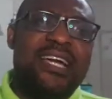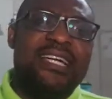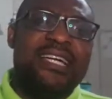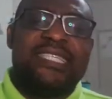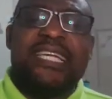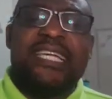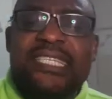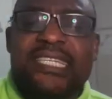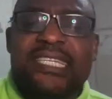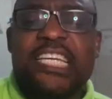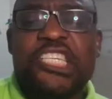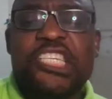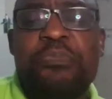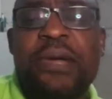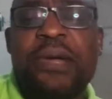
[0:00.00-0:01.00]
since
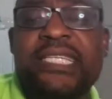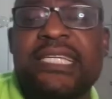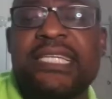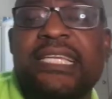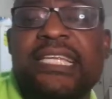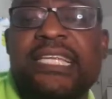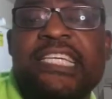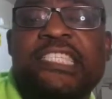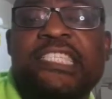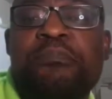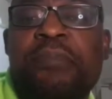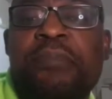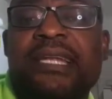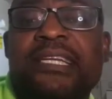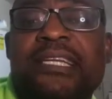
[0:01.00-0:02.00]
each person is
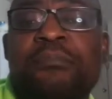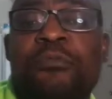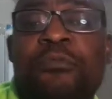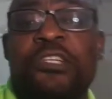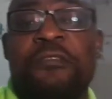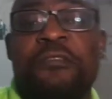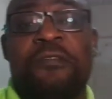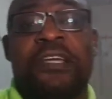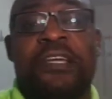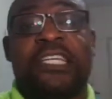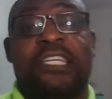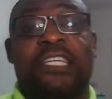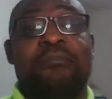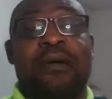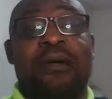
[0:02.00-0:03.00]
partly
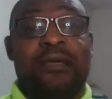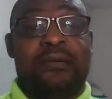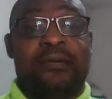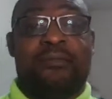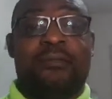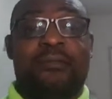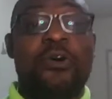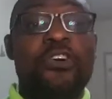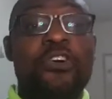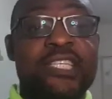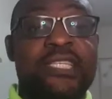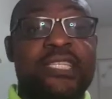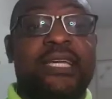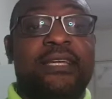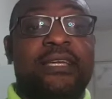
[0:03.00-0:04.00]
motivated by
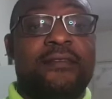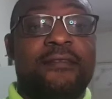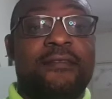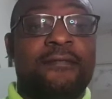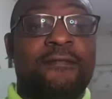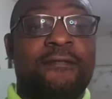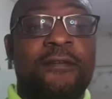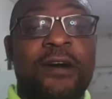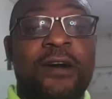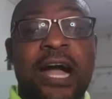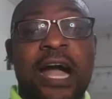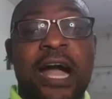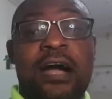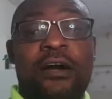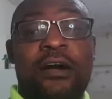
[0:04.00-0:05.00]
concern for
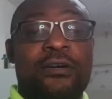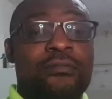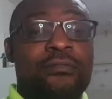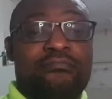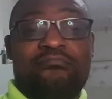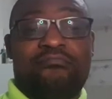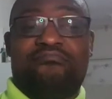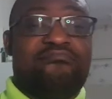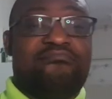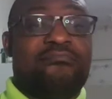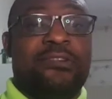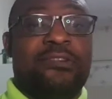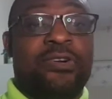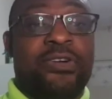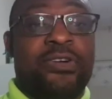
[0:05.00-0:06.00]
her
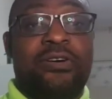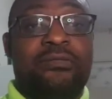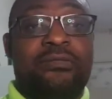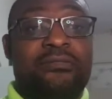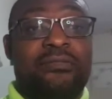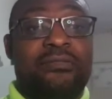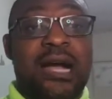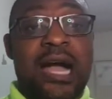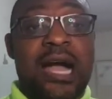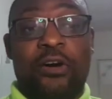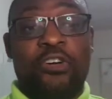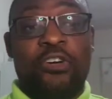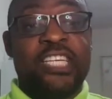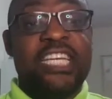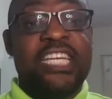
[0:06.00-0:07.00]
or no, her
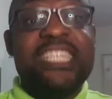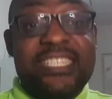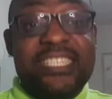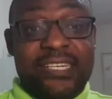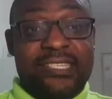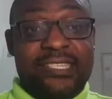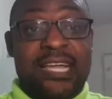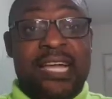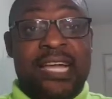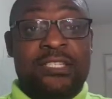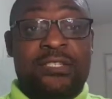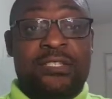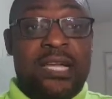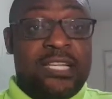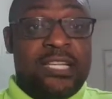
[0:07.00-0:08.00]
own interests,
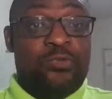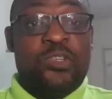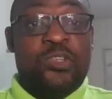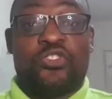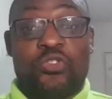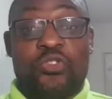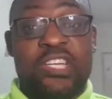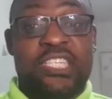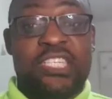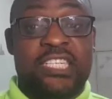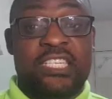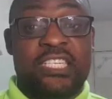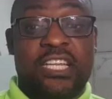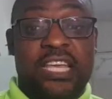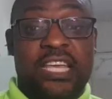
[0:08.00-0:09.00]
as we saw it
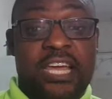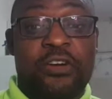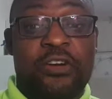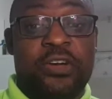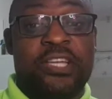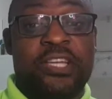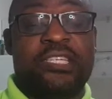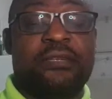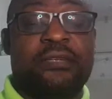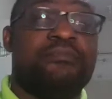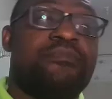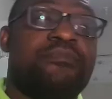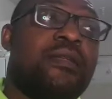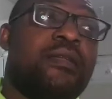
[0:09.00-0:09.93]
in egoism,